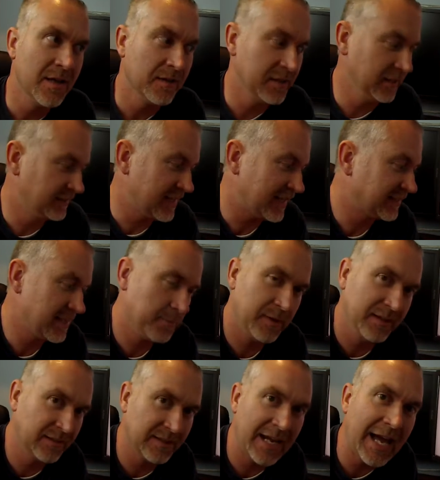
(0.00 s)
The exact same
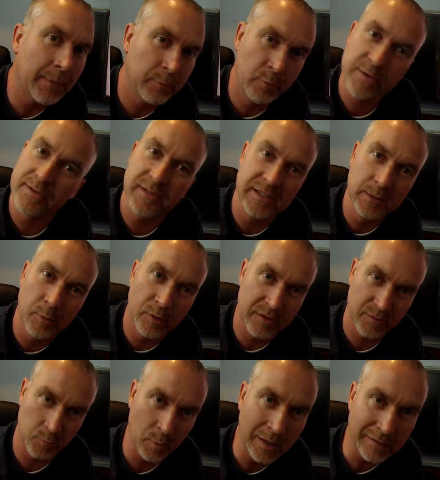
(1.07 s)
thing's going to happen with your keyboard
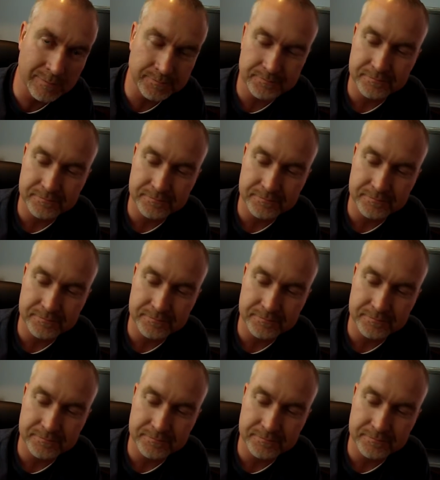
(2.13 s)
as well.